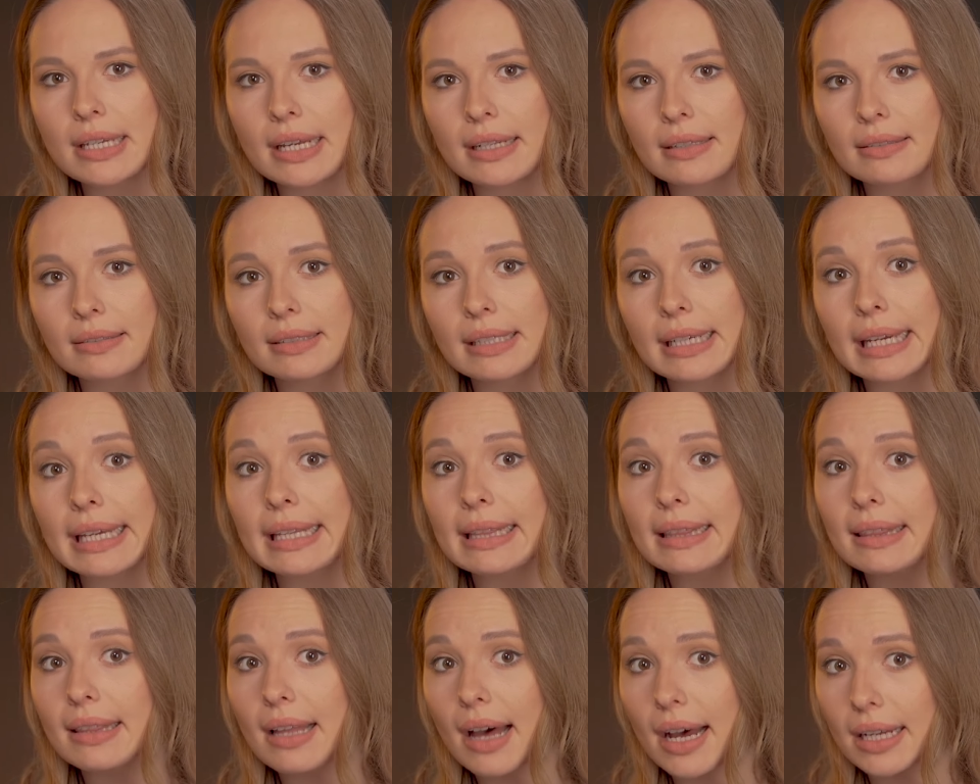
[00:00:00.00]
settled in
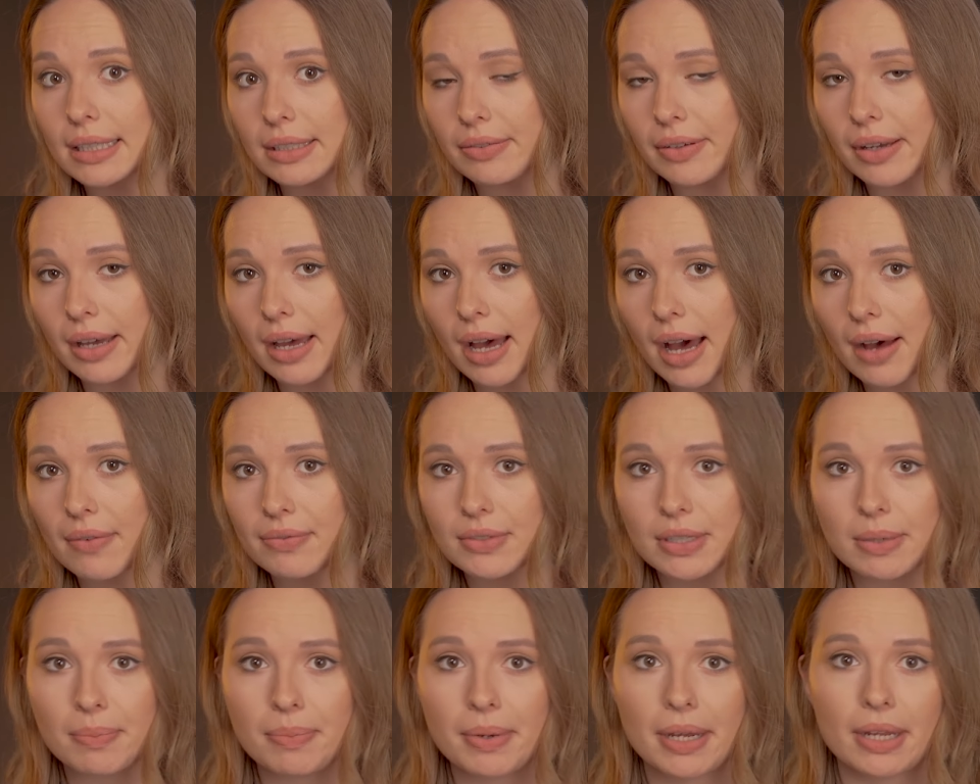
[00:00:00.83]
Latvia
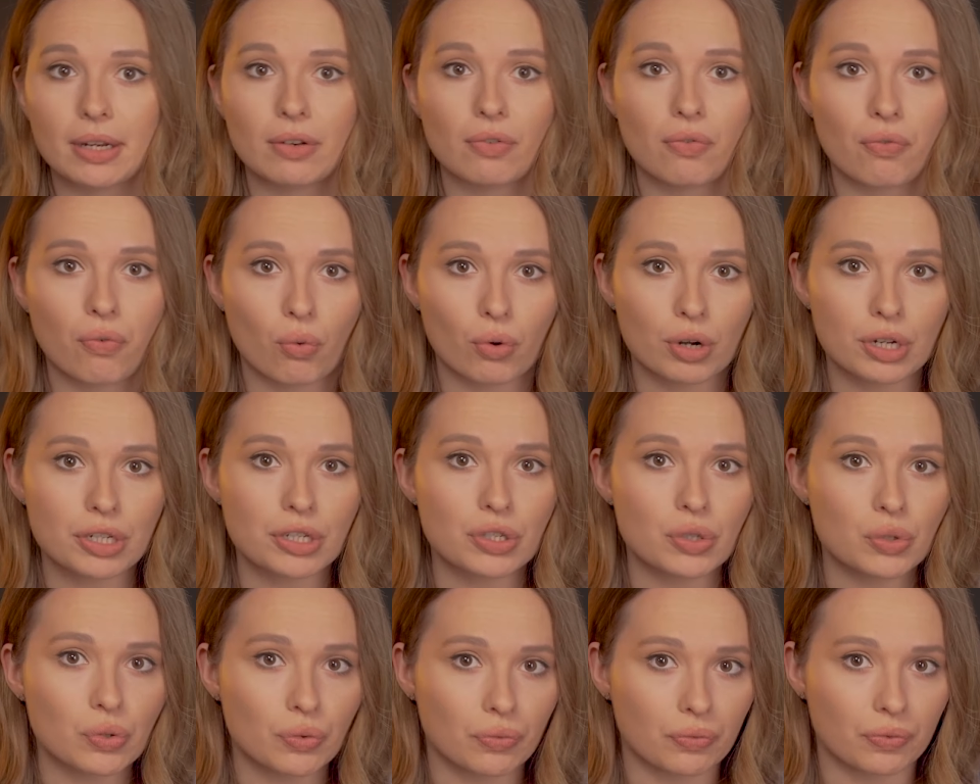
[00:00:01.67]
after being
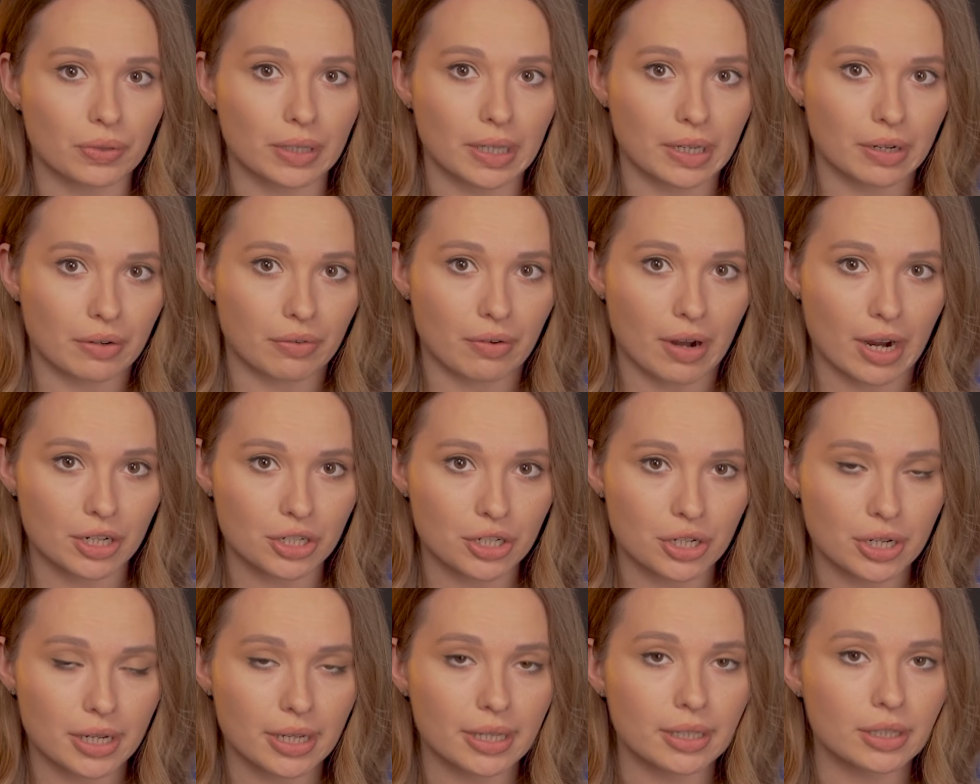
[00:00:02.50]
forced to flee
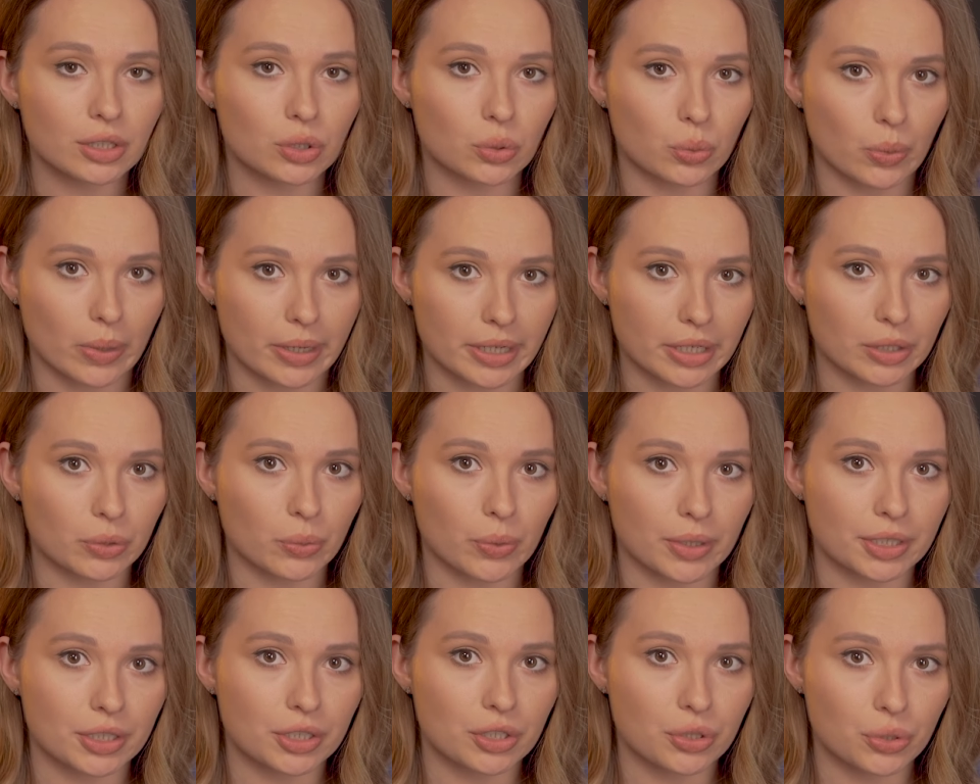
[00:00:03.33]
Russia in
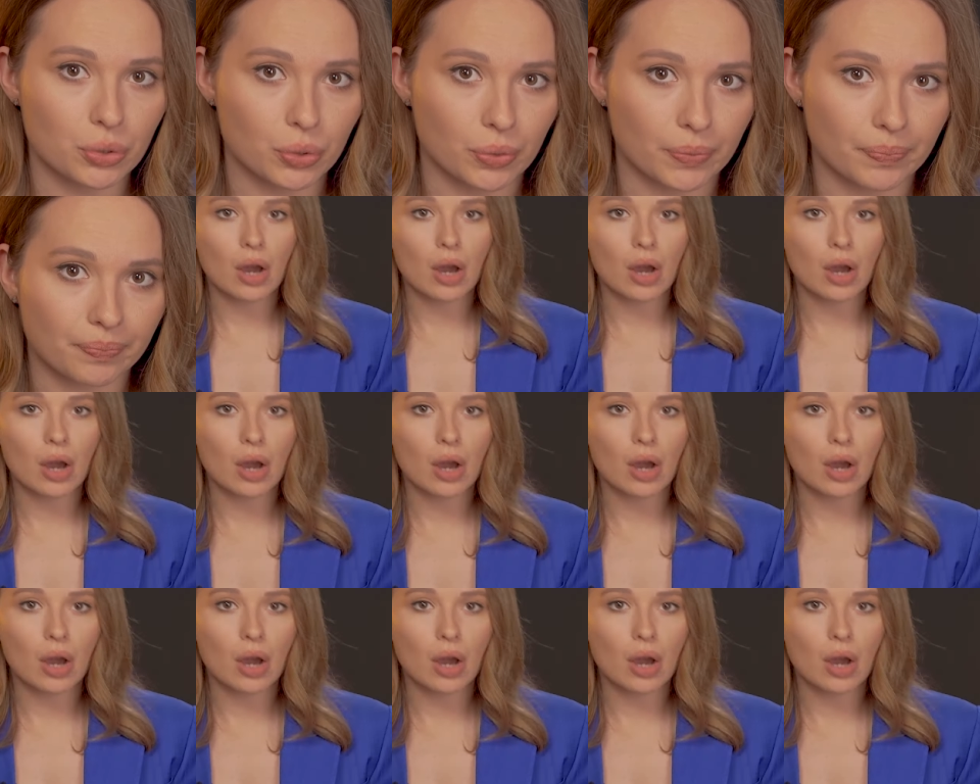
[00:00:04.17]
2022.